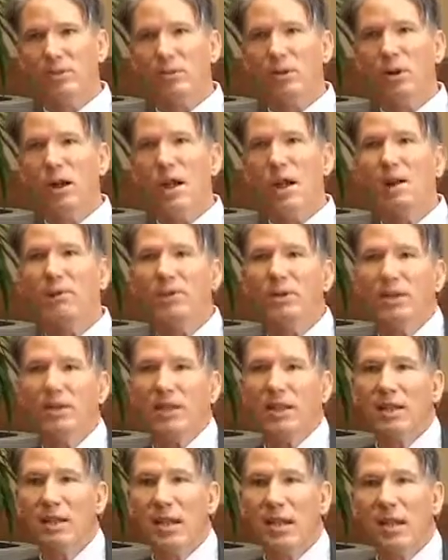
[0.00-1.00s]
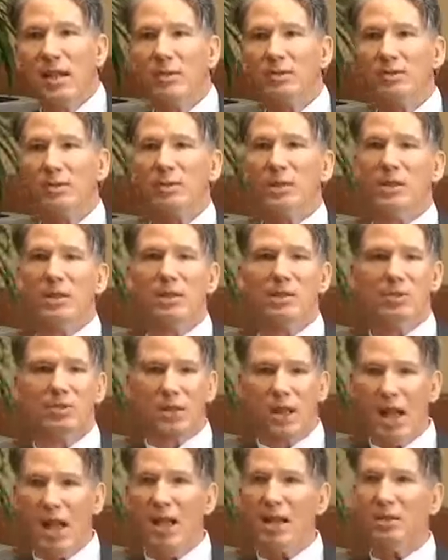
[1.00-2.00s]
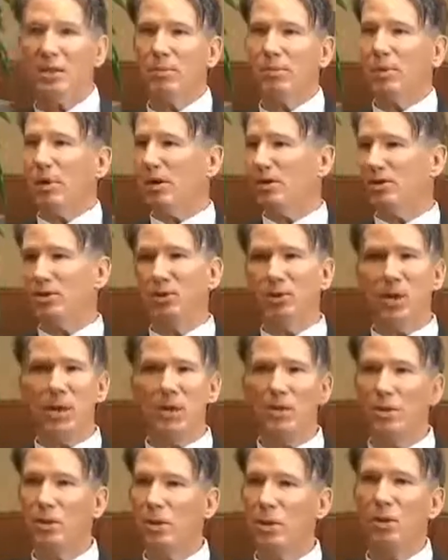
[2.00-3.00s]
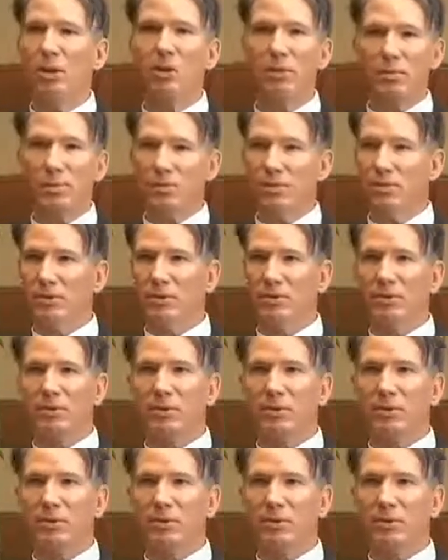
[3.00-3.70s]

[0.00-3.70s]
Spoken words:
For everything else, they use acupuncture and herbs.